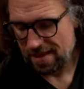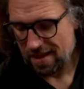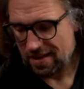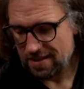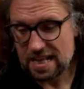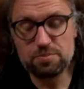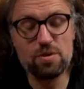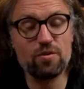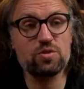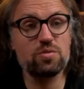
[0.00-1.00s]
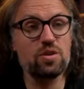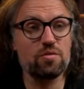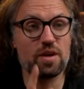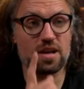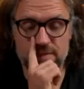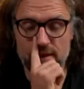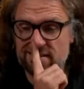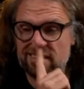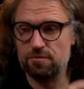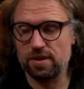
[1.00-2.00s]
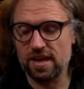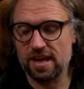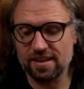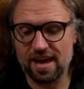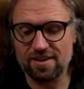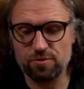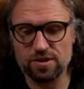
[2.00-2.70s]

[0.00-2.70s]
let's move on to another aspect of playing live,